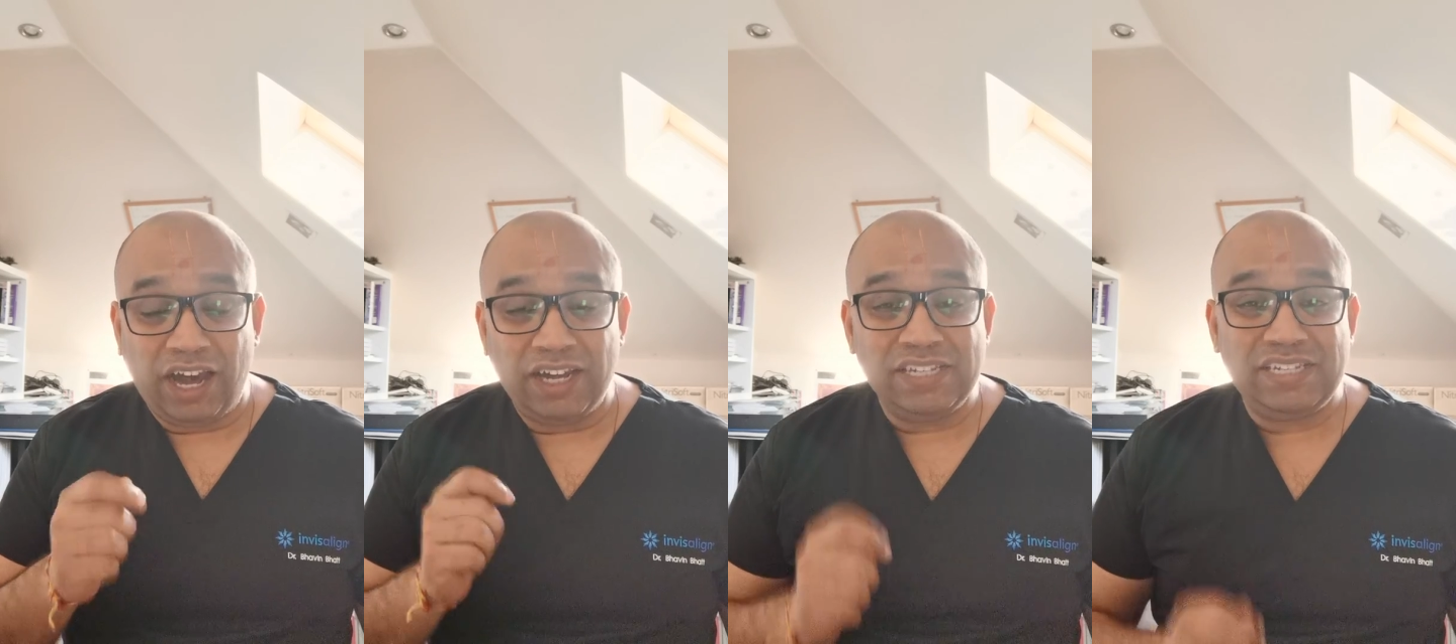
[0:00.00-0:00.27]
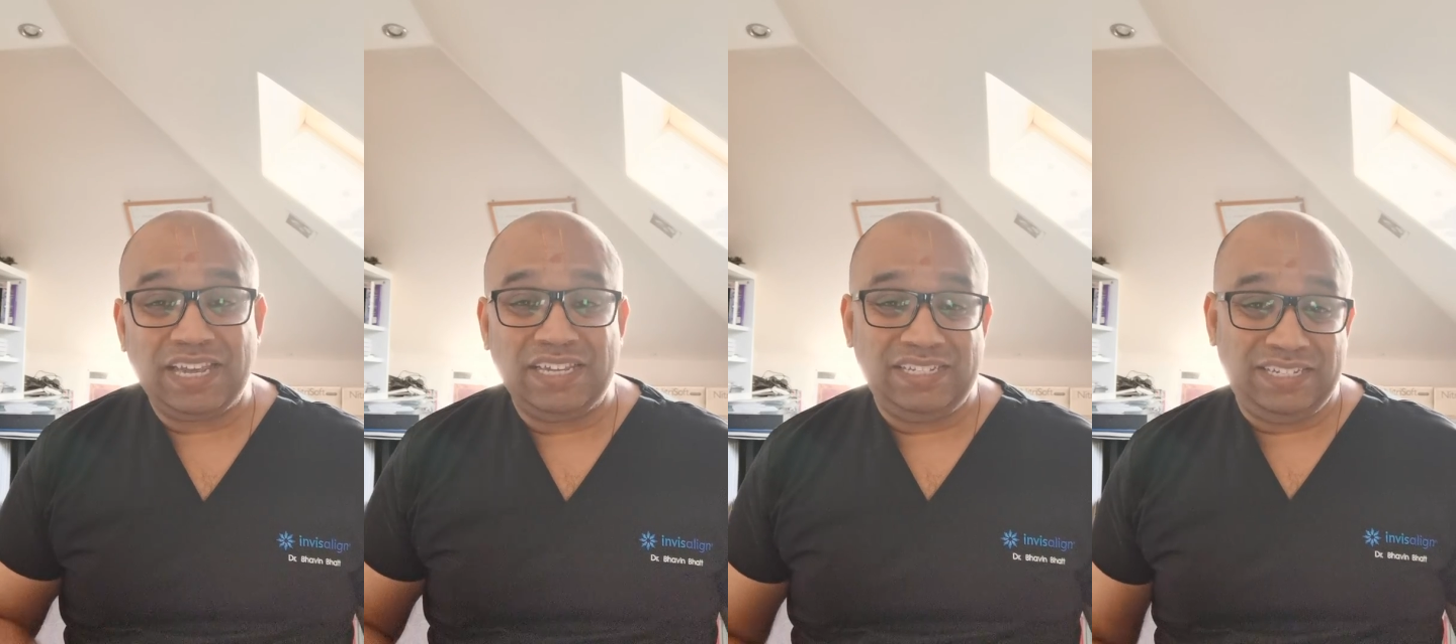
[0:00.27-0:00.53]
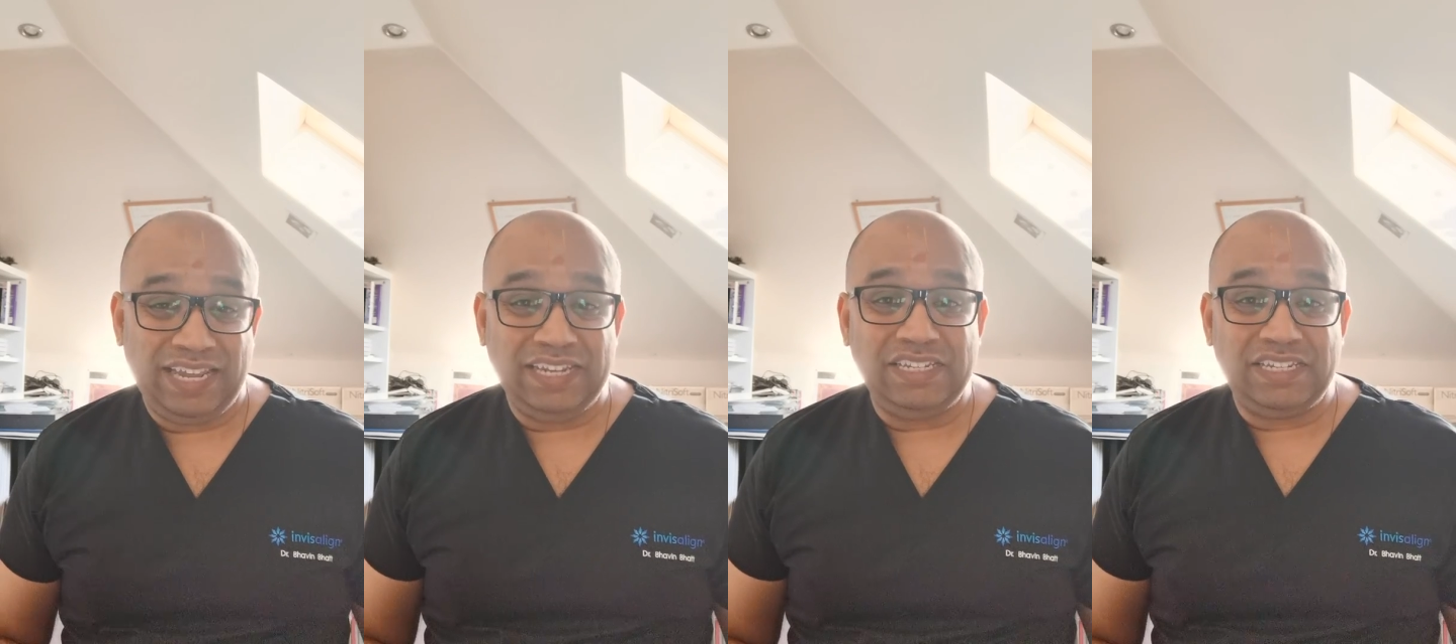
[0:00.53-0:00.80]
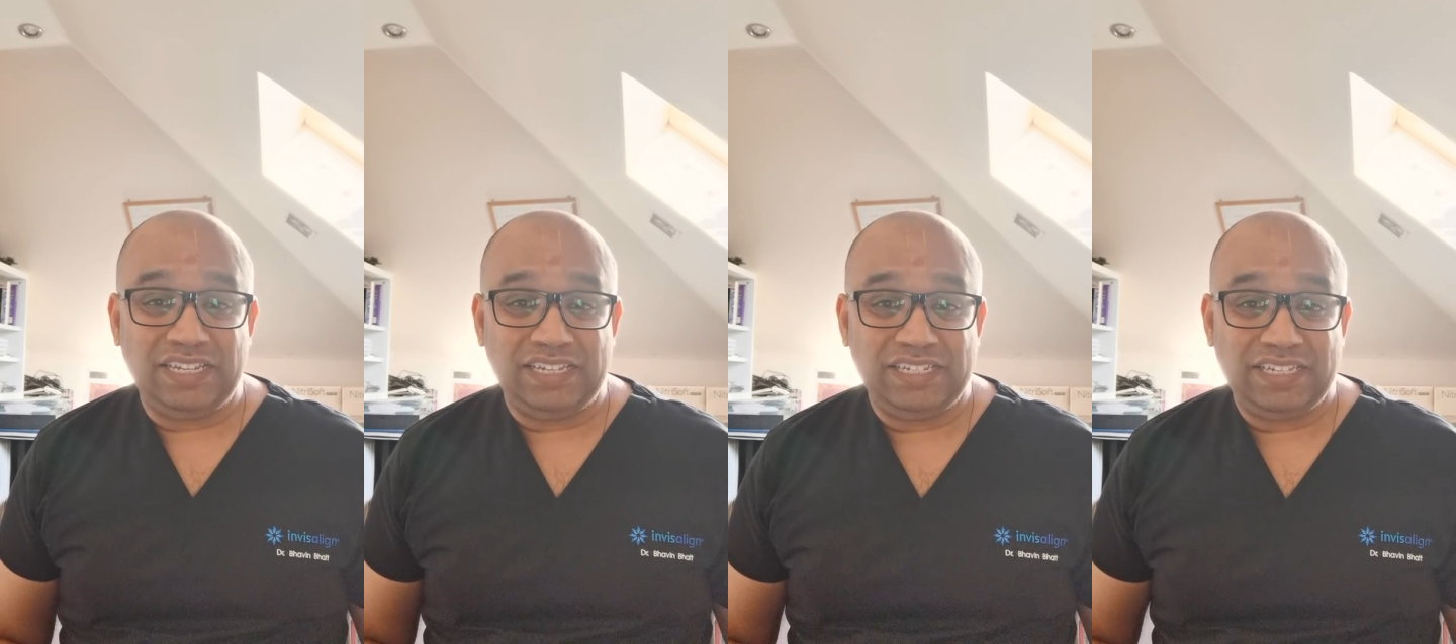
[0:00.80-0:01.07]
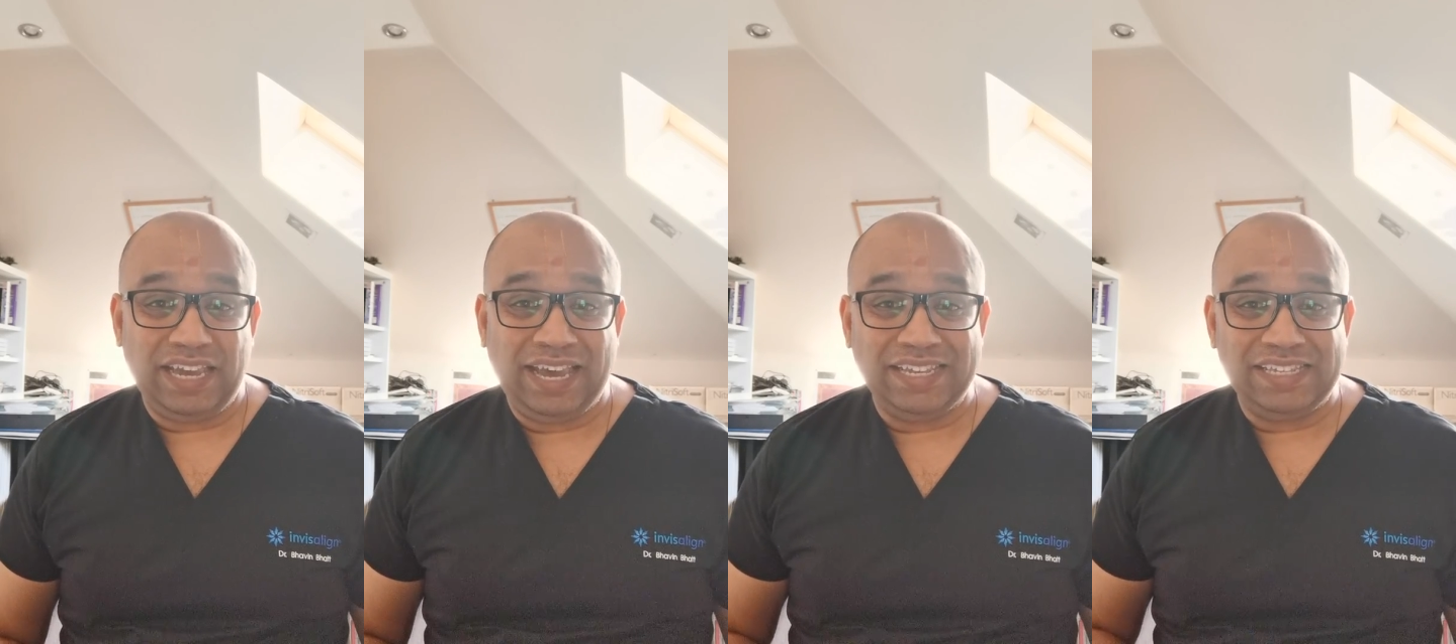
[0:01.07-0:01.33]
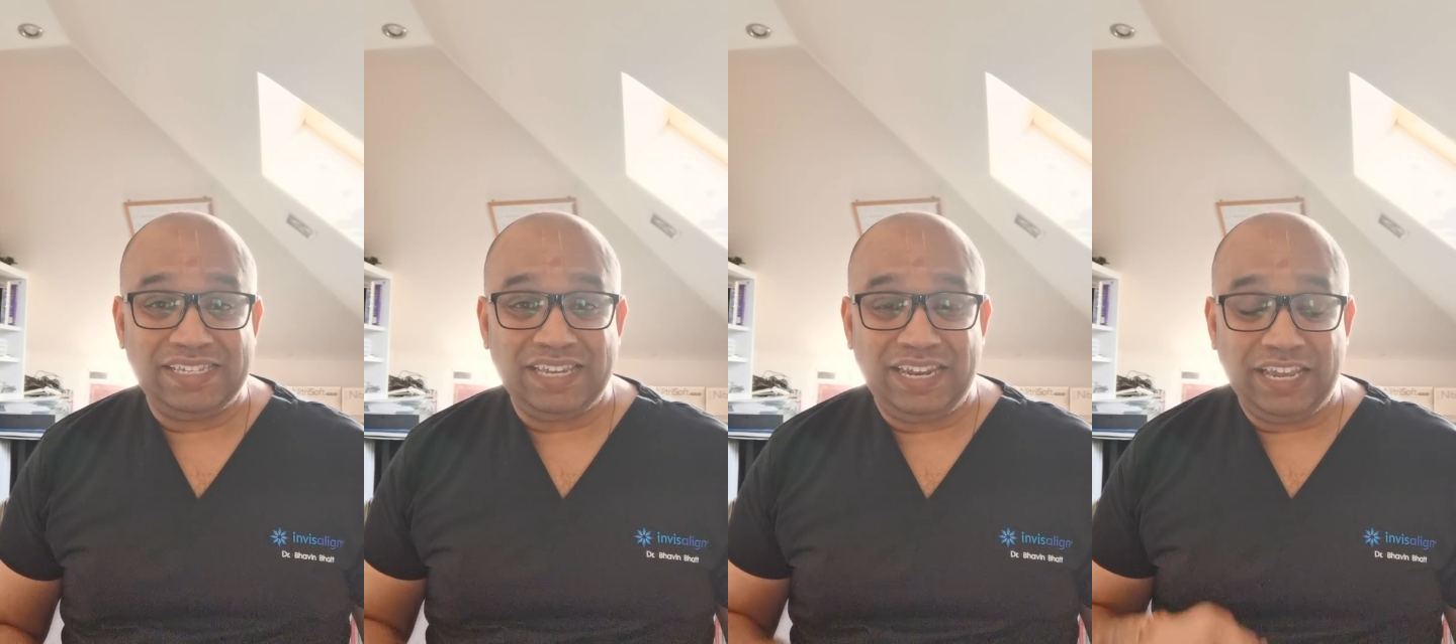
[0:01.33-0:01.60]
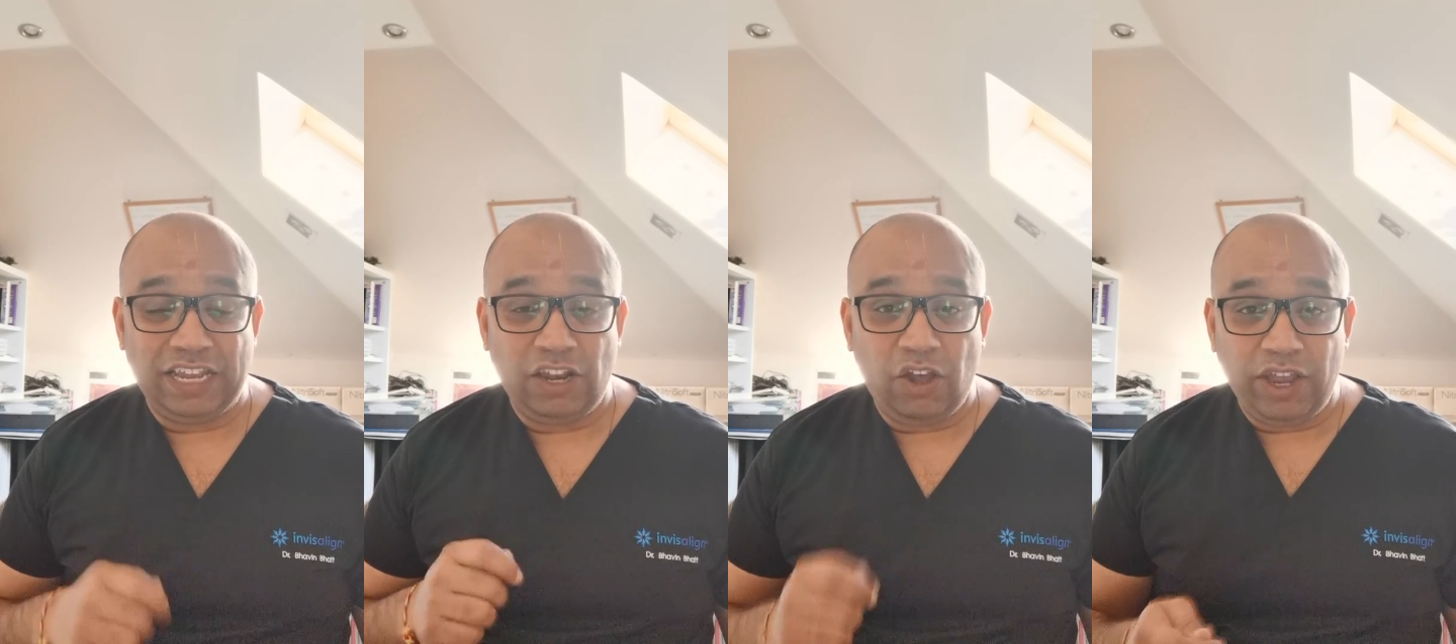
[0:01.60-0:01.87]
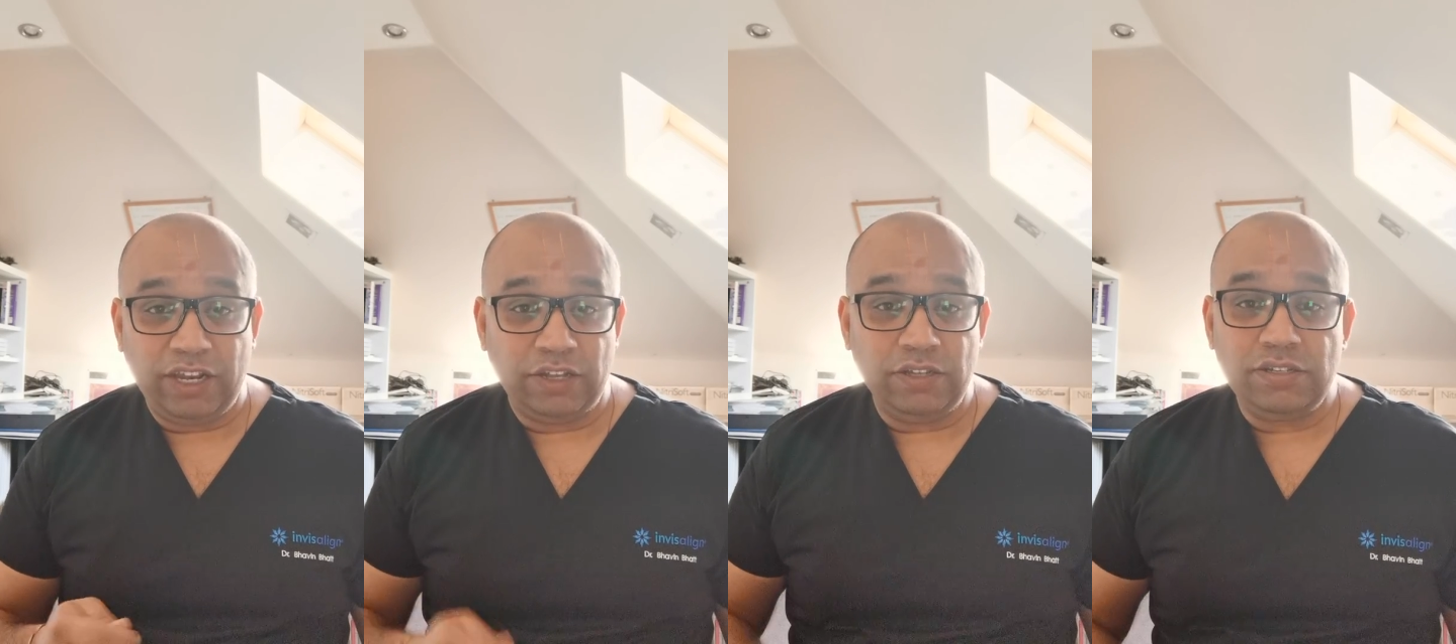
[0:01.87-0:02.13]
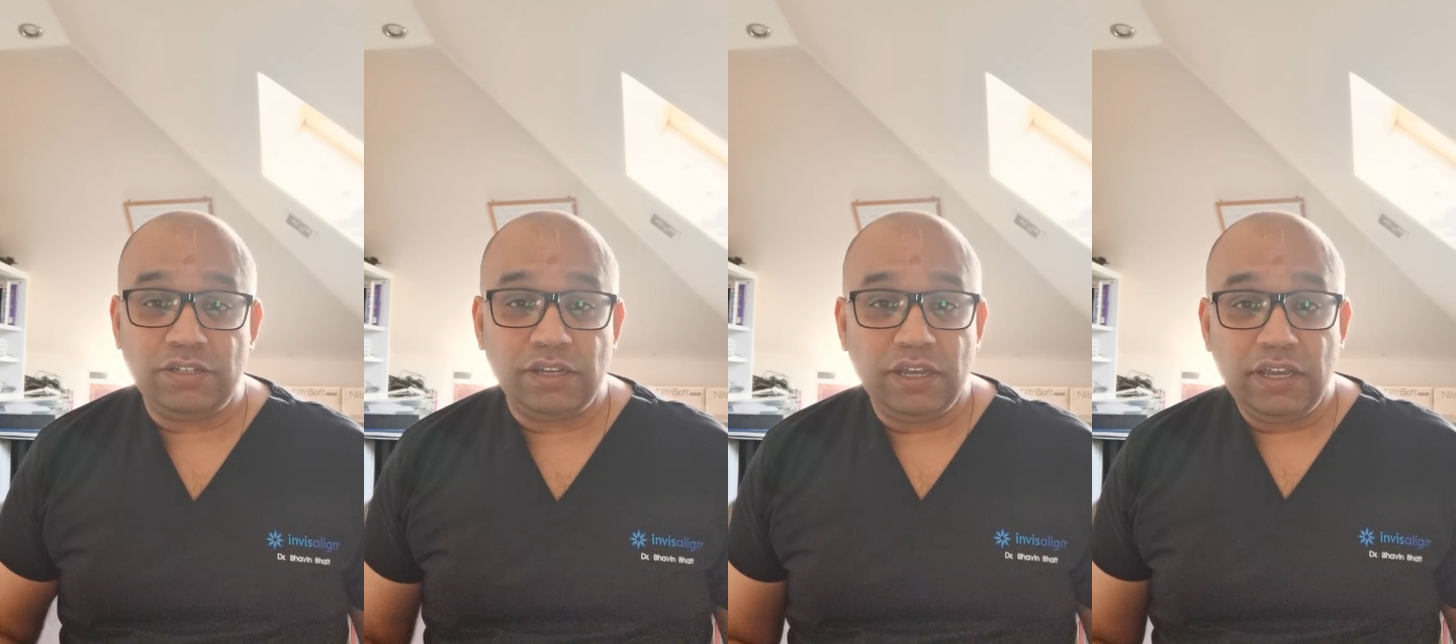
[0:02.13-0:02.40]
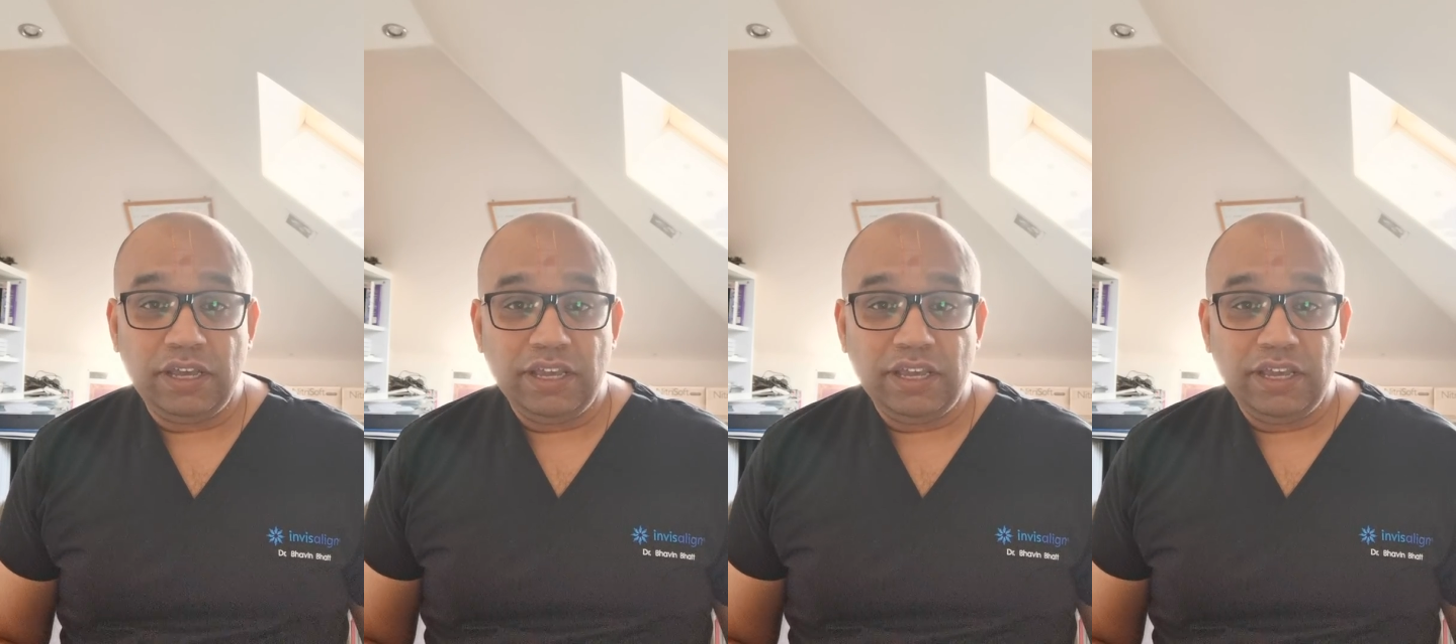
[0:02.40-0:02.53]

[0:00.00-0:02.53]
us as dentists at selling aligners